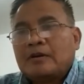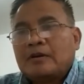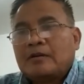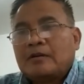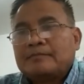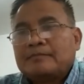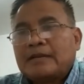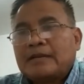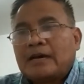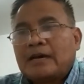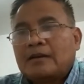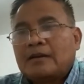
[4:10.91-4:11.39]

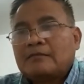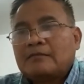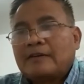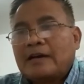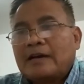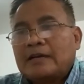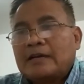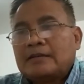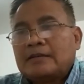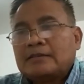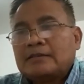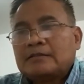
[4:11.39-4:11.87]

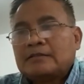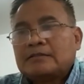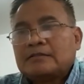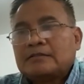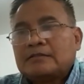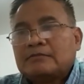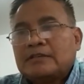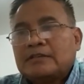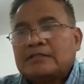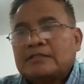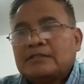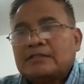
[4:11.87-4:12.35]
nonviolence
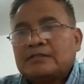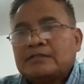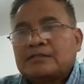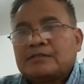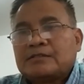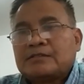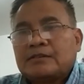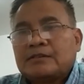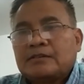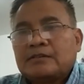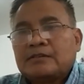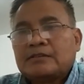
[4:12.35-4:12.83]

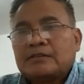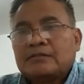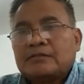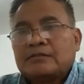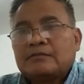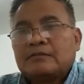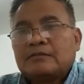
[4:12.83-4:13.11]
resistance to